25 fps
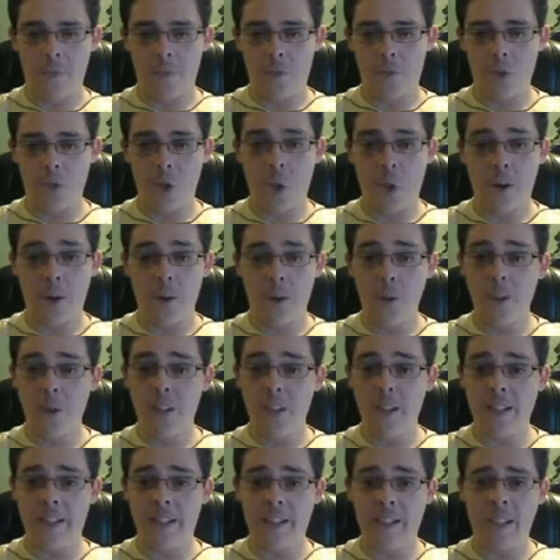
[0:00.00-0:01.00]
So I do
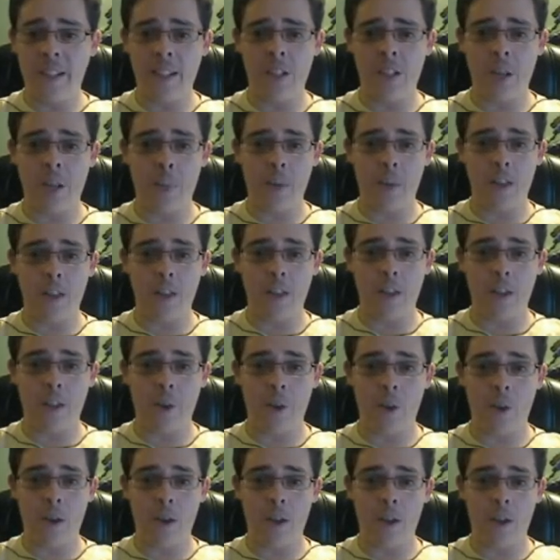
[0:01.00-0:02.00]
see these lings coming. I
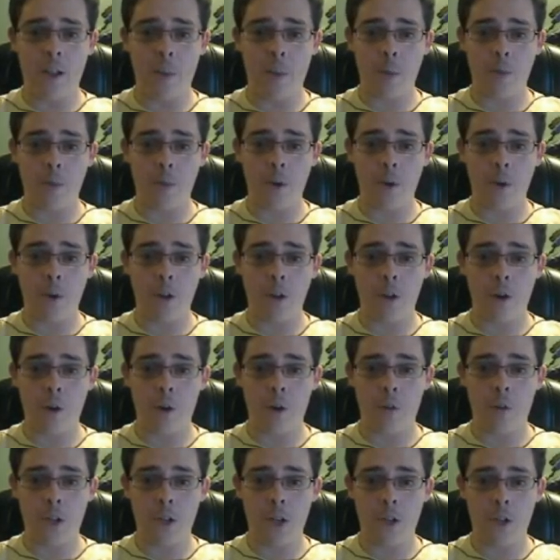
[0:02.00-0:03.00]
throw on a couple photon
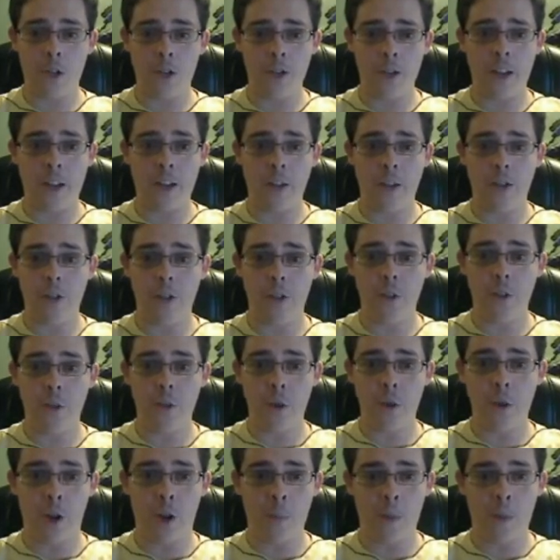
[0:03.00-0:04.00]
overcharges. I actually
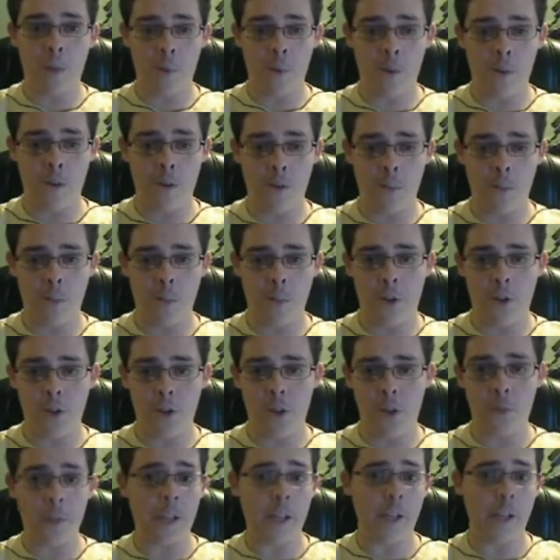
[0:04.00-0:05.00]
use all my
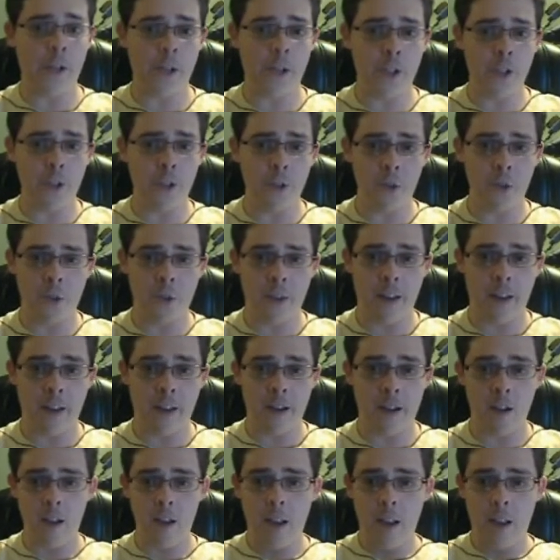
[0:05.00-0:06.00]
mothership's energy to do
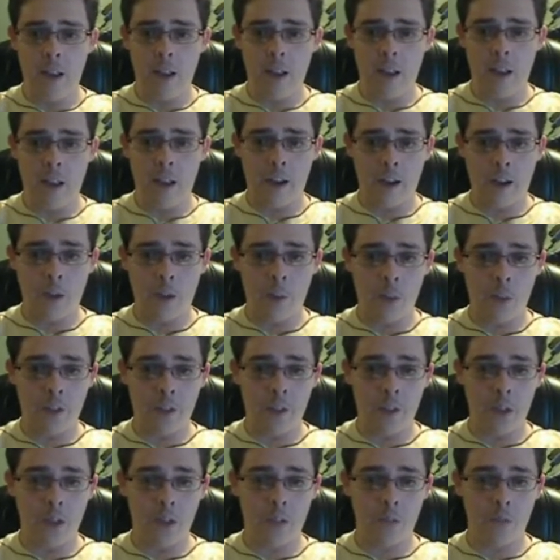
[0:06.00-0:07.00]
that. And I
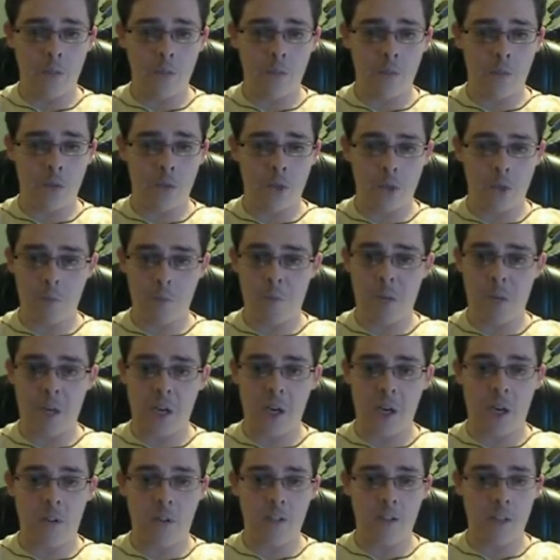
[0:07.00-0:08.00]
quickly just
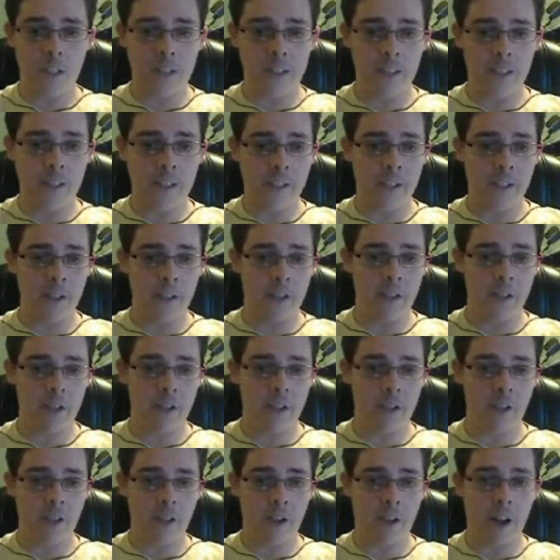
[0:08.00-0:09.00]
pick off these lings.
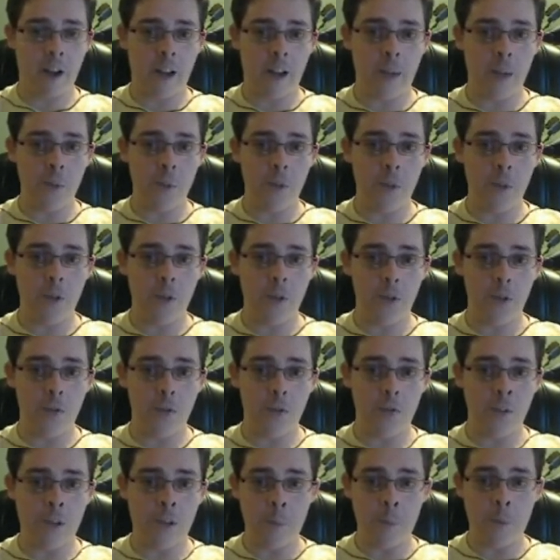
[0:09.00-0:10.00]
They're not able to do
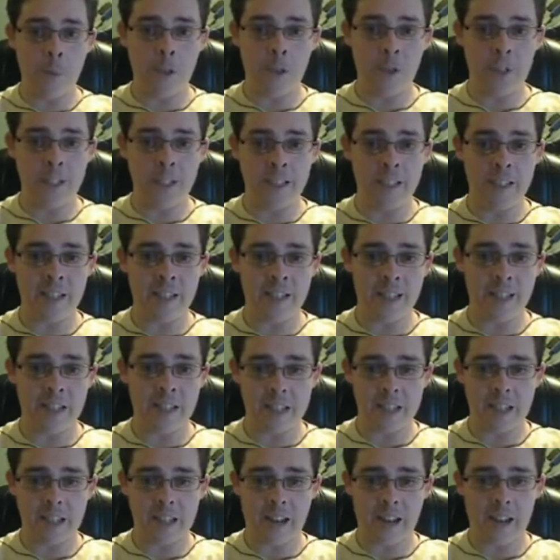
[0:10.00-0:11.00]
very much. He sends
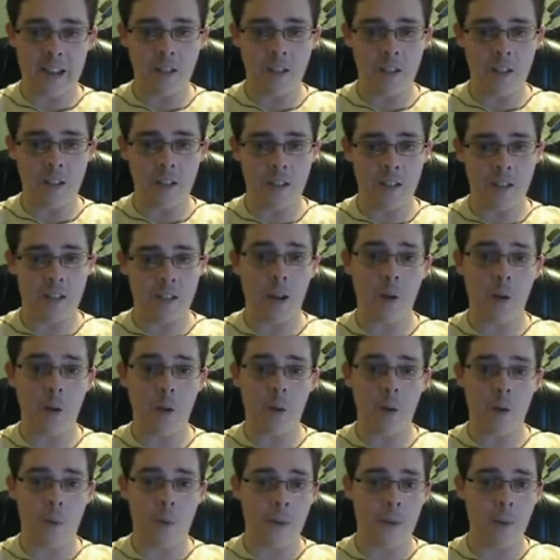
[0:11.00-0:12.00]
this guy in to
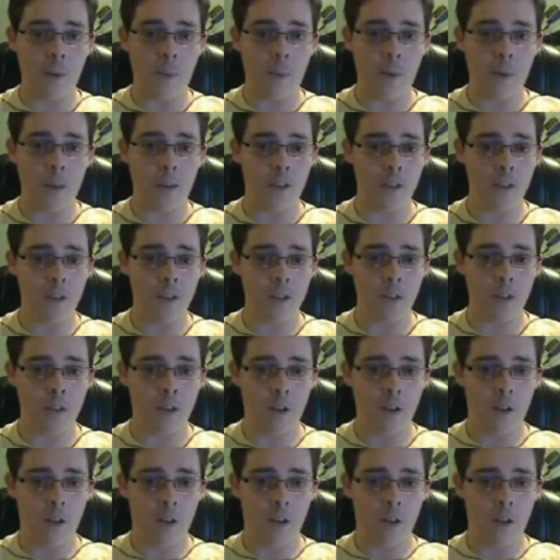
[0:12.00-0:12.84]
scout around the base.